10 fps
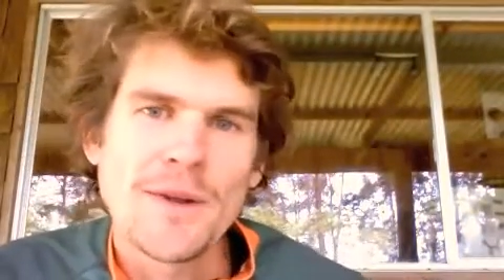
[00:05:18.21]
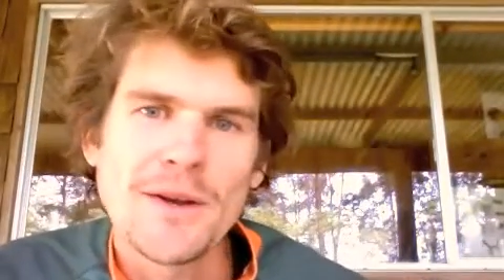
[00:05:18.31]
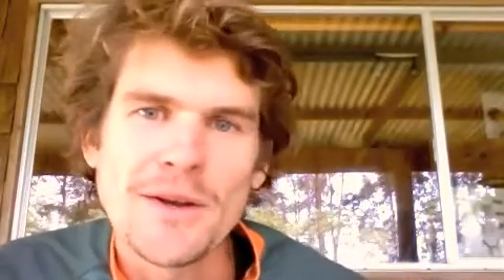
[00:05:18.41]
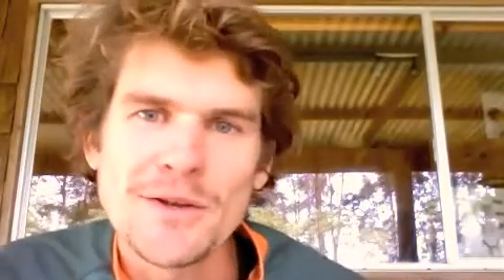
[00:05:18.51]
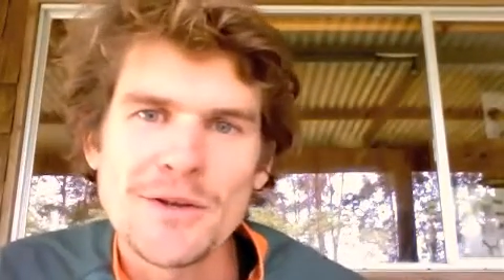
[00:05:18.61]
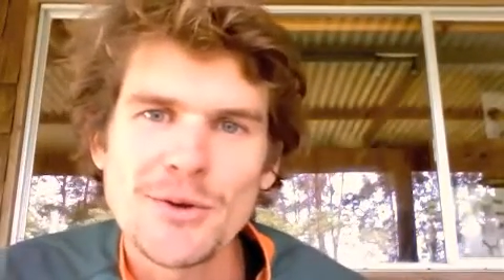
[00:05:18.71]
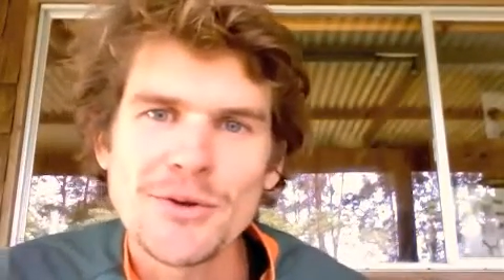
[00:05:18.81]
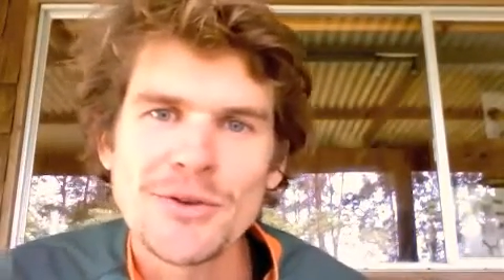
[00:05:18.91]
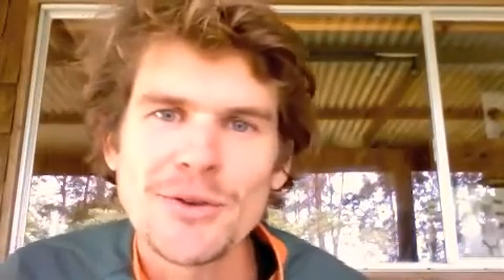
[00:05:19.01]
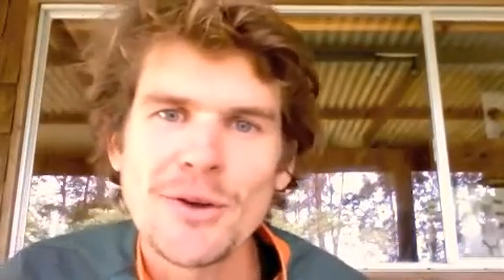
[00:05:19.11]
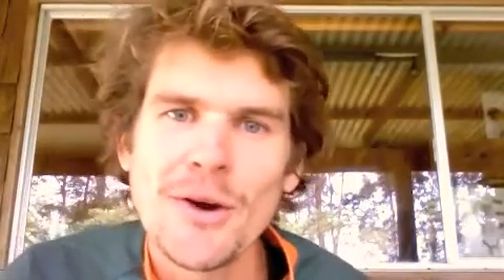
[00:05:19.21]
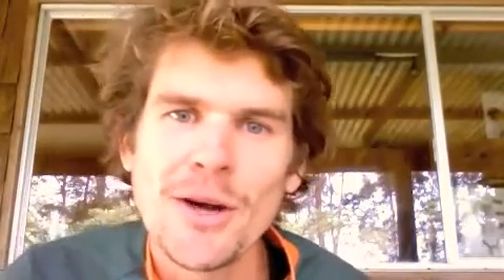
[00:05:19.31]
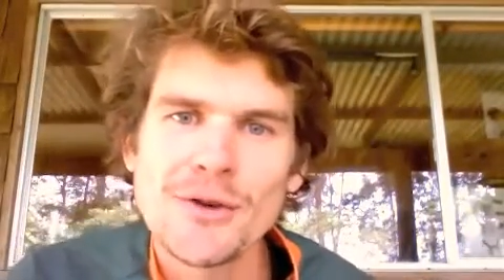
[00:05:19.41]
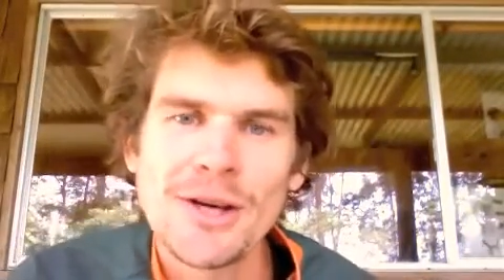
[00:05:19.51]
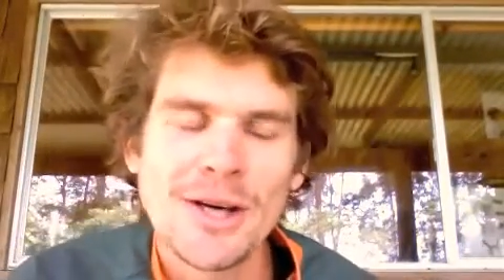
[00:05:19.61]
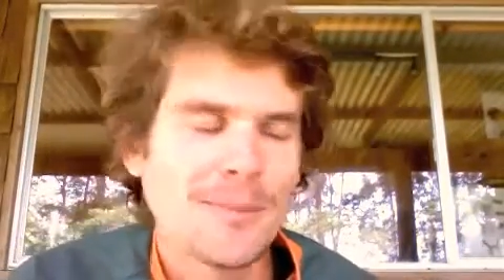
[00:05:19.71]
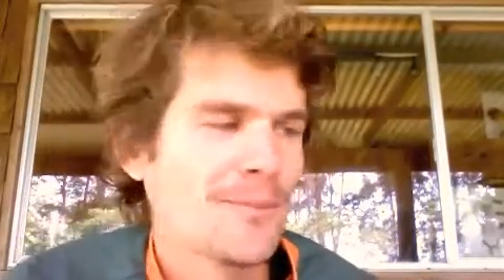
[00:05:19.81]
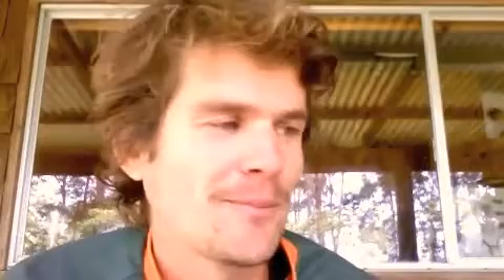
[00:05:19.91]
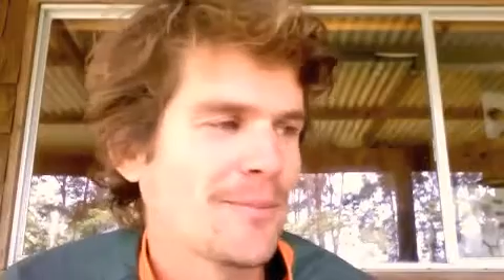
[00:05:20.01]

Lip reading: and sugars, hydrate up.